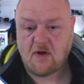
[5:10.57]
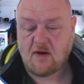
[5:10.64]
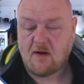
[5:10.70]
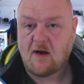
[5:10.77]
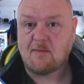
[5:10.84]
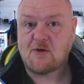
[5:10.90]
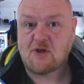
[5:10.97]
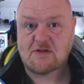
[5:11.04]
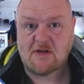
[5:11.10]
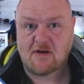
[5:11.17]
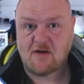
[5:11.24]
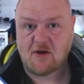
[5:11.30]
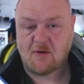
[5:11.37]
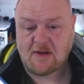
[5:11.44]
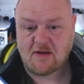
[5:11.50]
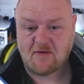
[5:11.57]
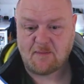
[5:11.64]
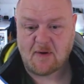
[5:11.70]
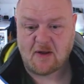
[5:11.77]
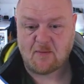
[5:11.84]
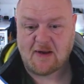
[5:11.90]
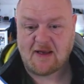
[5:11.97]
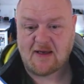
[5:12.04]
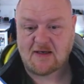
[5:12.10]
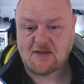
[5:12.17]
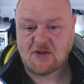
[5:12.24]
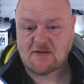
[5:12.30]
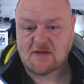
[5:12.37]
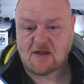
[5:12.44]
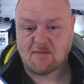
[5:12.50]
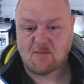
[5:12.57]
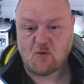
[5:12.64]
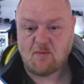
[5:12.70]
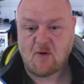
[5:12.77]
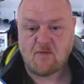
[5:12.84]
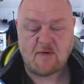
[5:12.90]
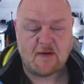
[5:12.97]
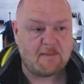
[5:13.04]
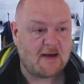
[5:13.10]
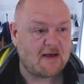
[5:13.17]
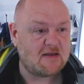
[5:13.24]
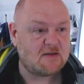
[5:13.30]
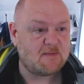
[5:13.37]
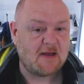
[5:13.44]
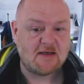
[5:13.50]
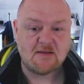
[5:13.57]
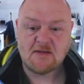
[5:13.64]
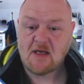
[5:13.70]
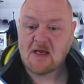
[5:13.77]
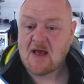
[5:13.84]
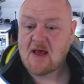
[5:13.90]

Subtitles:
I'm just undoing this by the way, in case you see them all moving back into place.